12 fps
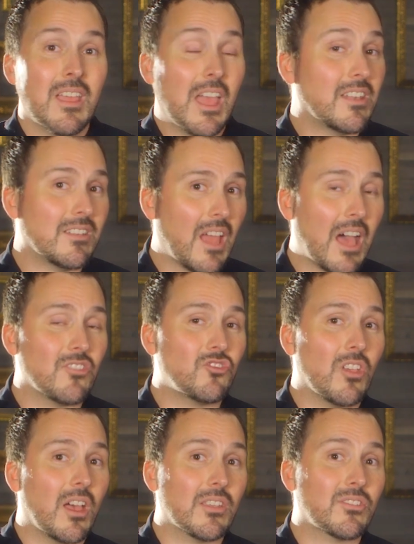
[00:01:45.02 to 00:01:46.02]
And not
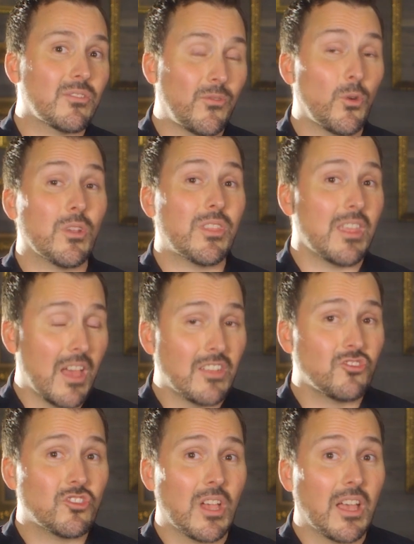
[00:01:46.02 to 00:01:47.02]
just for the
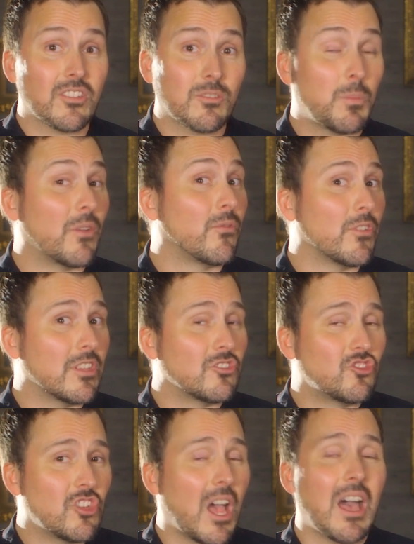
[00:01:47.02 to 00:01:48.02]
unjust, but for the
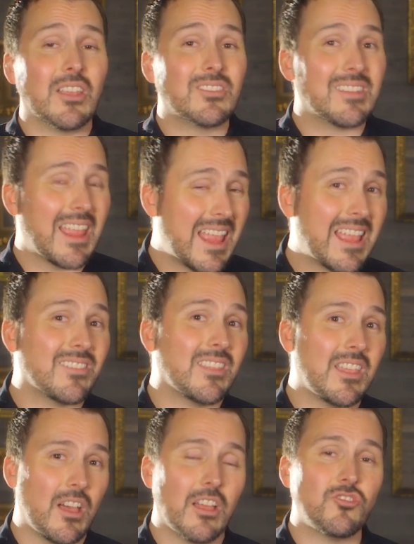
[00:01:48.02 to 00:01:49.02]
just and
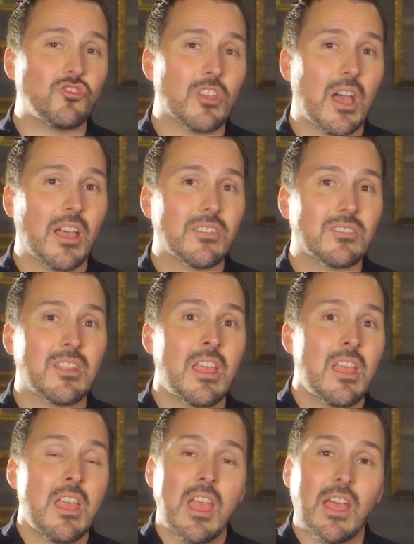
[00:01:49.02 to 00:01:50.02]
the unjust.
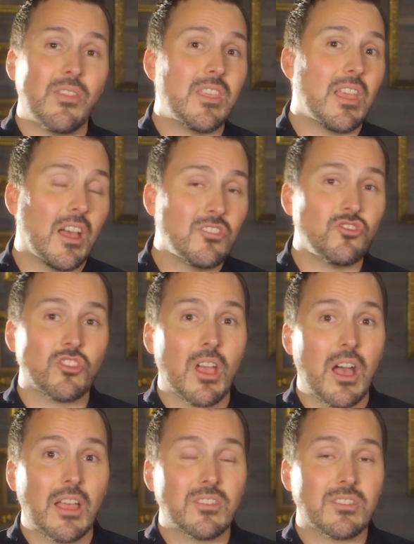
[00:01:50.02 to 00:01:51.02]
And the
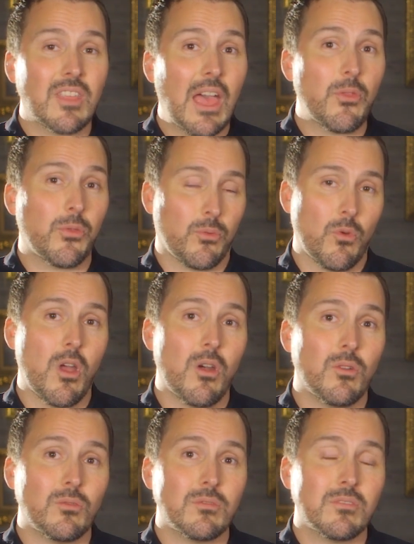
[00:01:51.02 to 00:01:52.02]
unjust, that
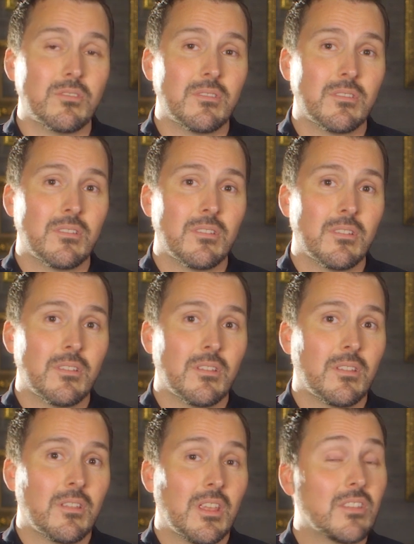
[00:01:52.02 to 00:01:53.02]
throne
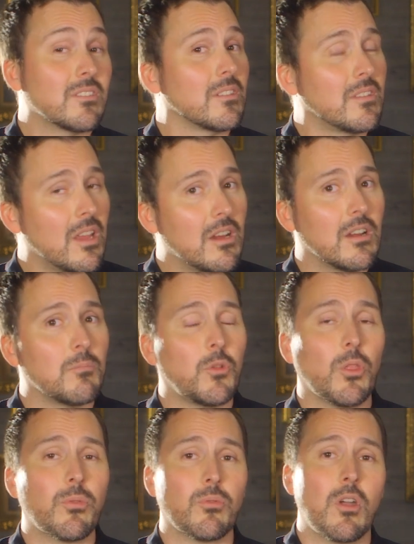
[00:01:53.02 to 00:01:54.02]
is a
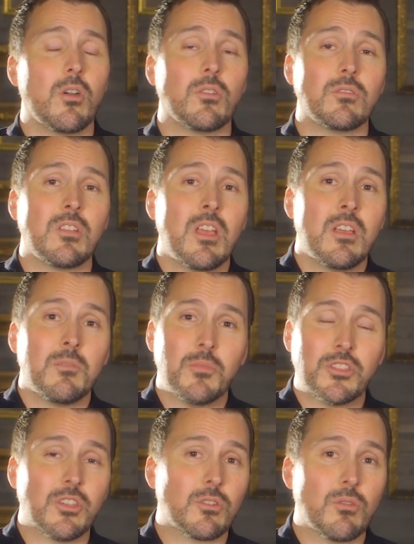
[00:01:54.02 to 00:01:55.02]
terrible throne,
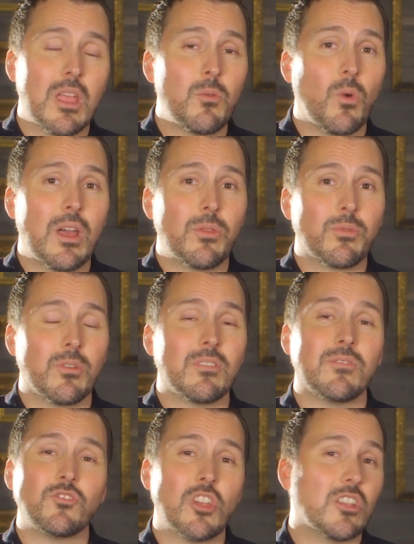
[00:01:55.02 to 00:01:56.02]
but the great white throne
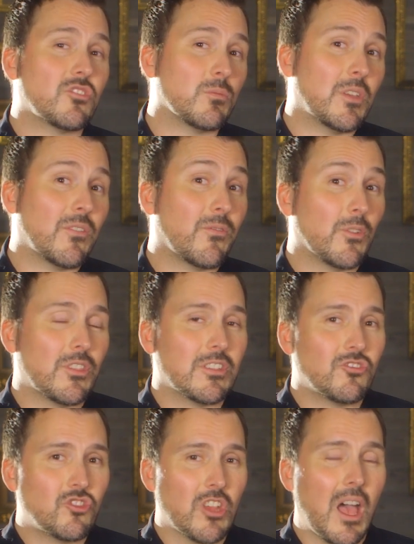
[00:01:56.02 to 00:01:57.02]
of judgment for the
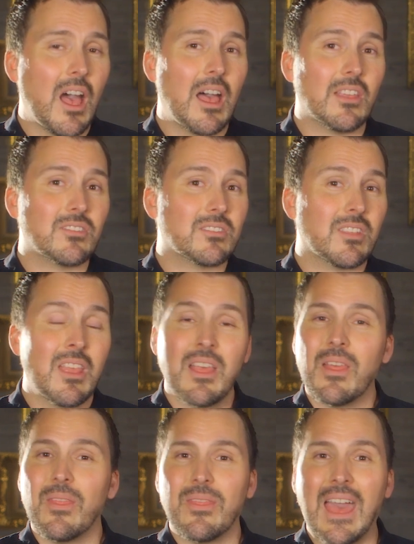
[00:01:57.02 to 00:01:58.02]
just,
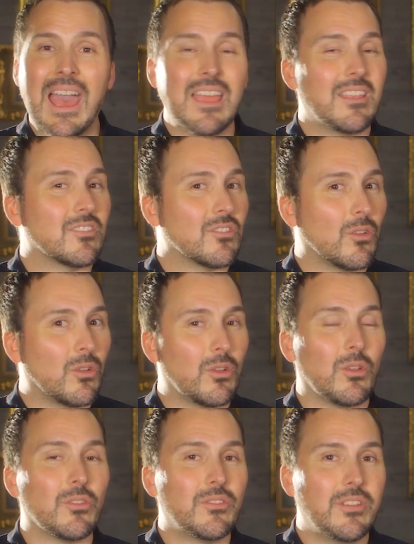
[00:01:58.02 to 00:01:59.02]
that is a
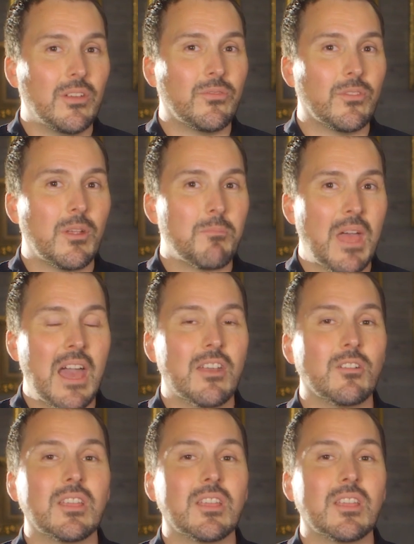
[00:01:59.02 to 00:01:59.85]
whole different matter.